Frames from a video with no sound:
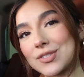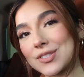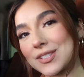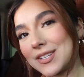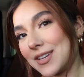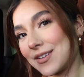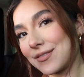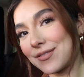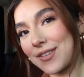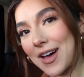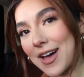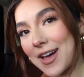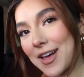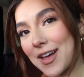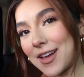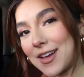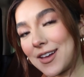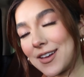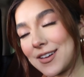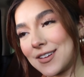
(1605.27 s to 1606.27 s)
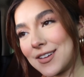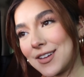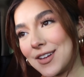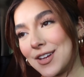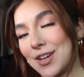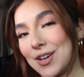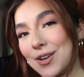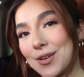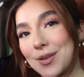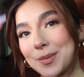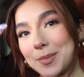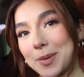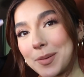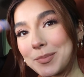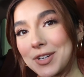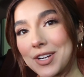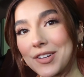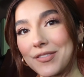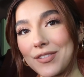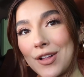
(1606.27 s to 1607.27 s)
See if I
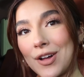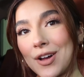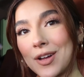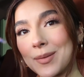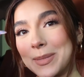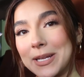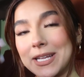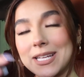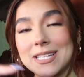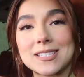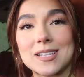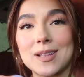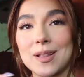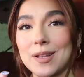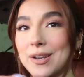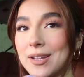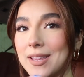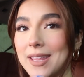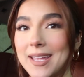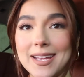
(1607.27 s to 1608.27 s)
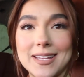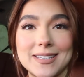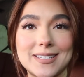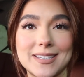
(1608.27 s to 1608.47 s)
remember to vlog because clearly I